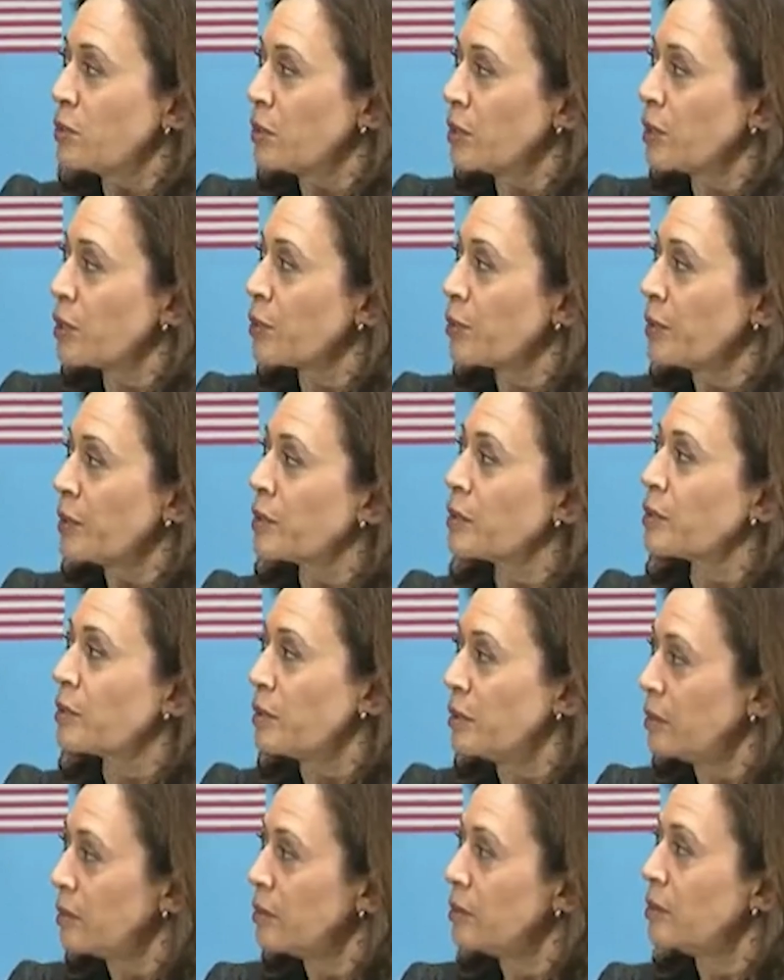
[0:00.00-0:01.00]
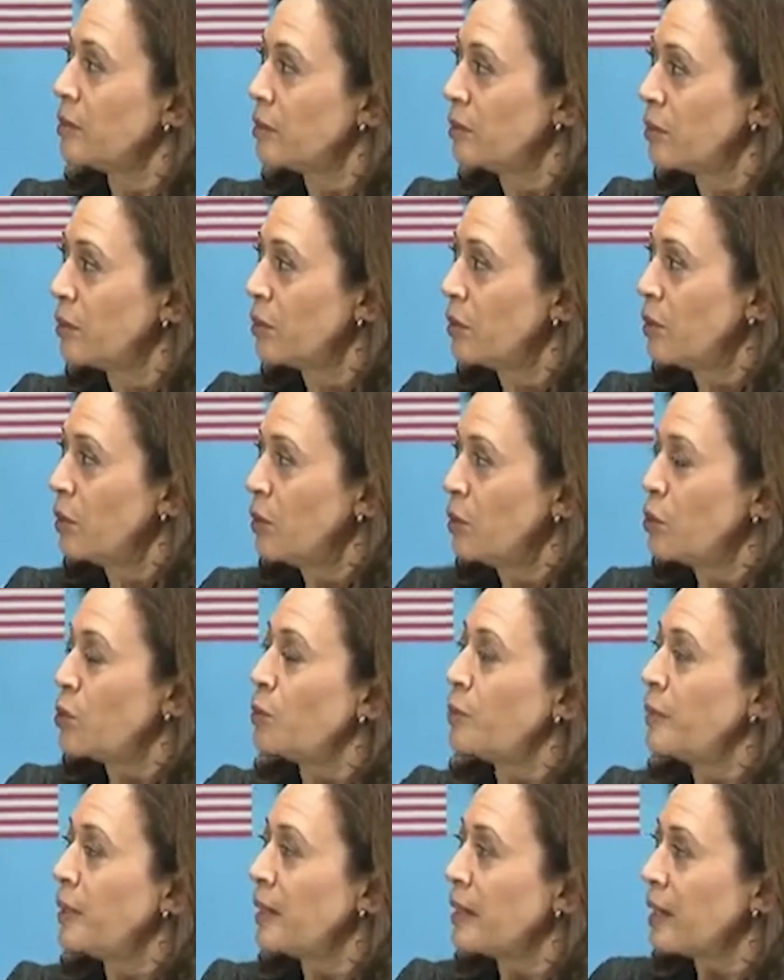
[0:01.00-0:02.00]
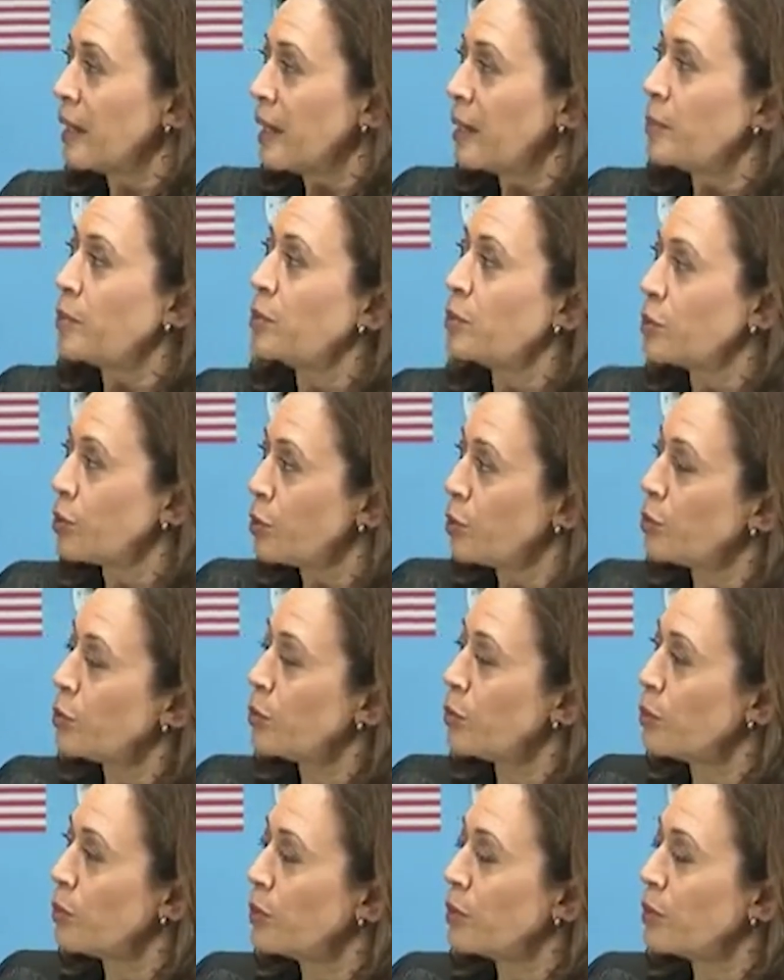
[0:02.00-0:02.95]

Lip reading: critical to being able to